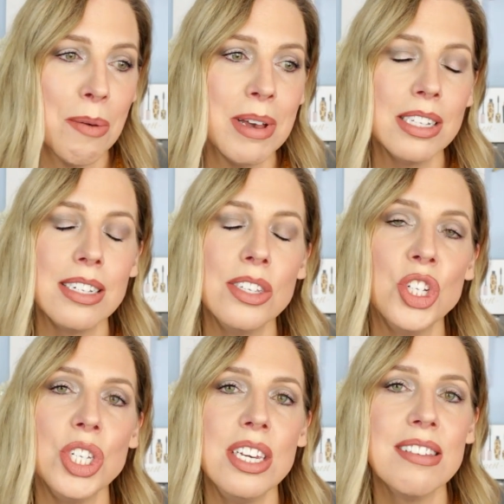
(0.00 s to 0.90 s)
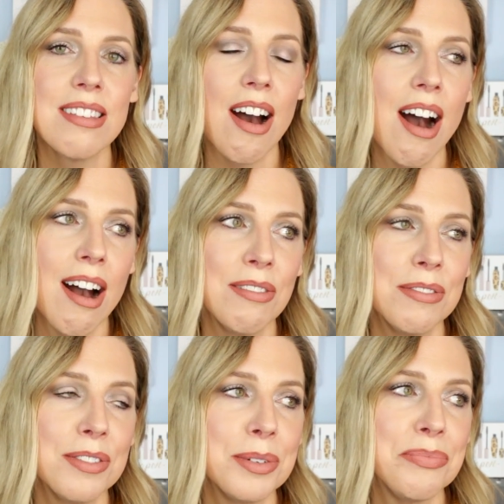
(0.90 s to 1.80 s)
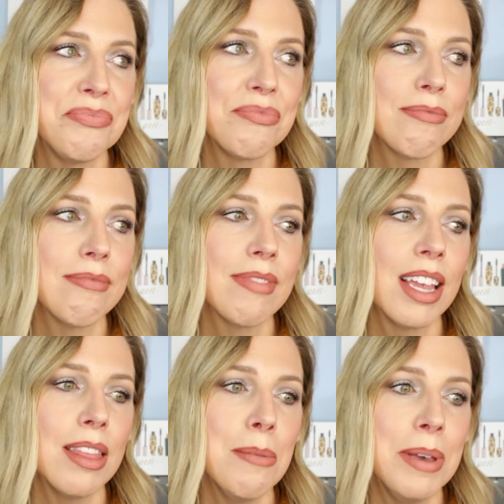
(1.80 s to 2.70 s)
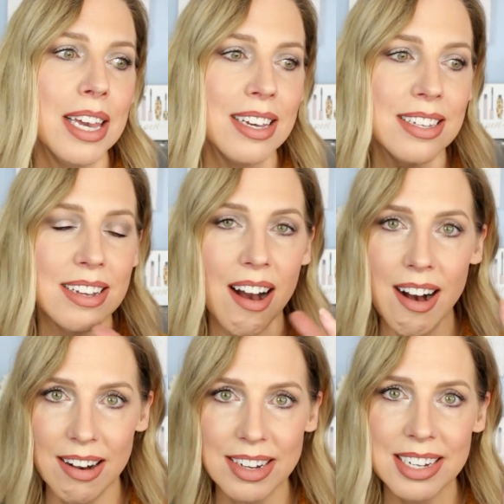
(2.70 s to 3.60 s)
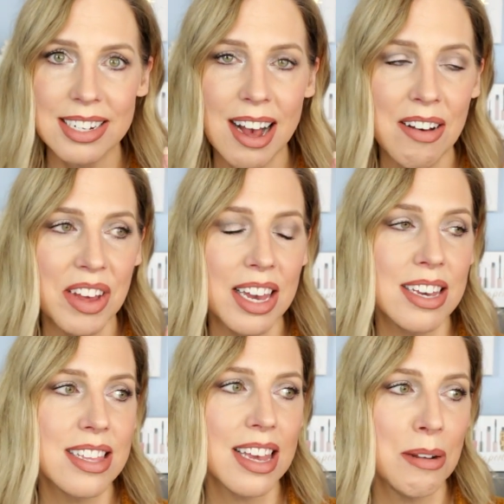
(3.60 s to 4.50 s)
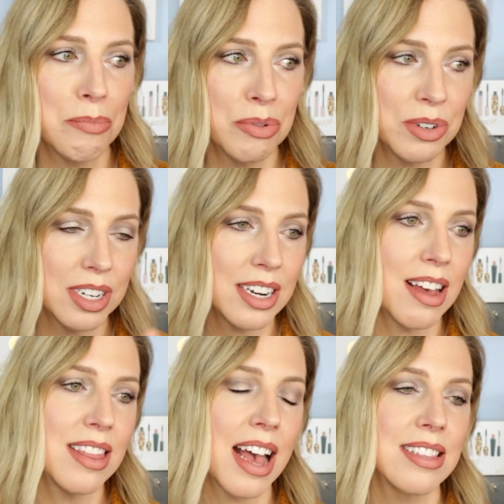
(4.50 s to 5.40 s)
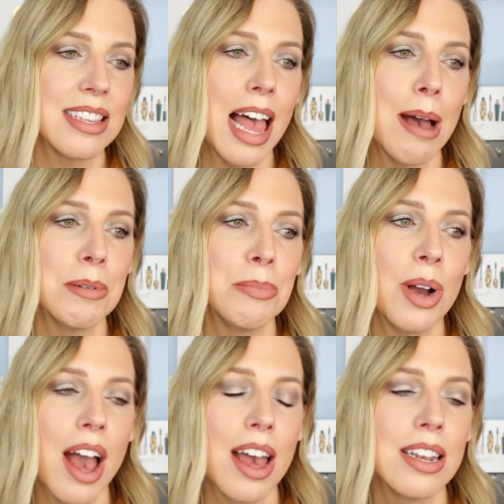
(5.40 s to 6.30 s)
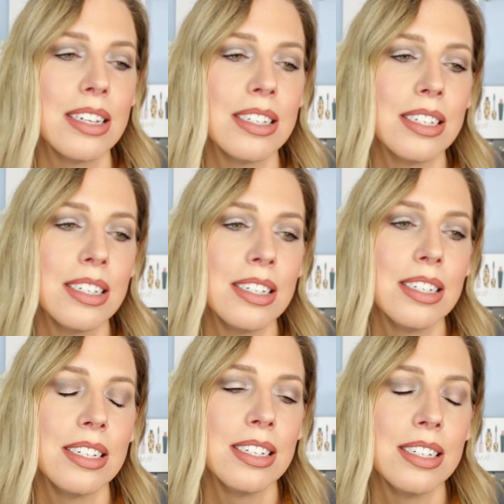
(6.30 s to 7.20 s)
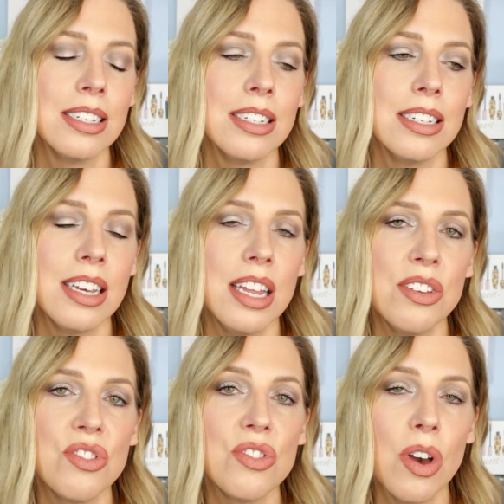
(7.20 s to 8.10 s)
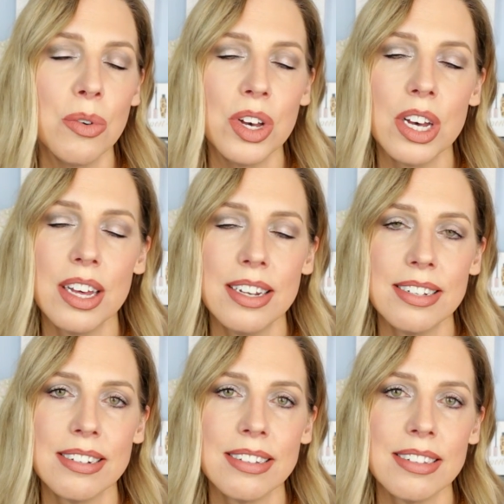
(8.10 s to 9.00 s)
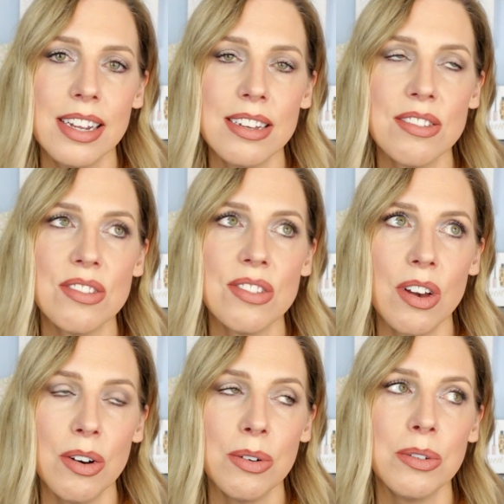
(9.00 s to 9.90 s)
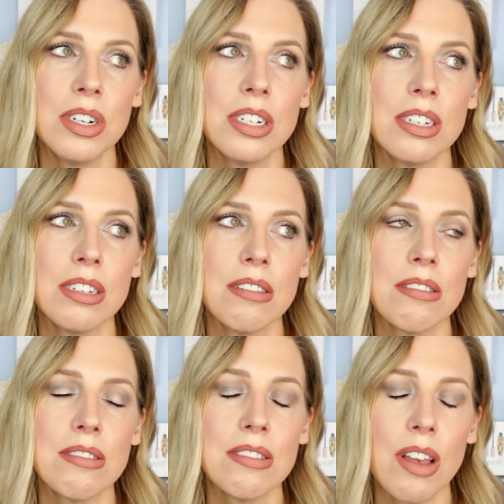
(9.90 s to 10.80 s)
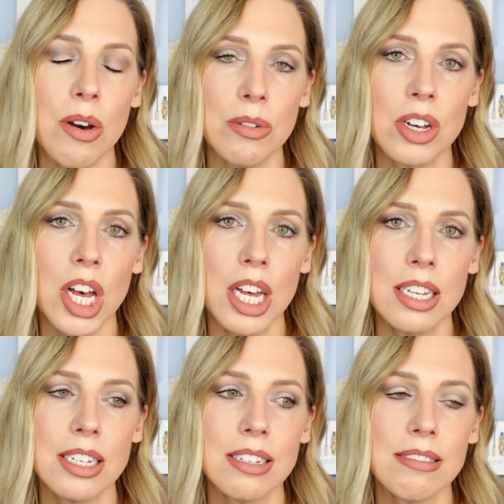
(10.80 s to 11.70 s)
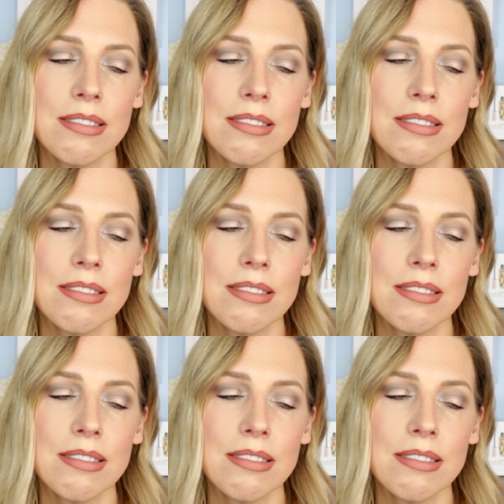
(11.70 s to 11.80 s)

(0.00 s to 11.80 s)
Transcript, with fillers: the melted cheese off the big hunk of it and put it on that slab of bread. It is so good. It is so, so good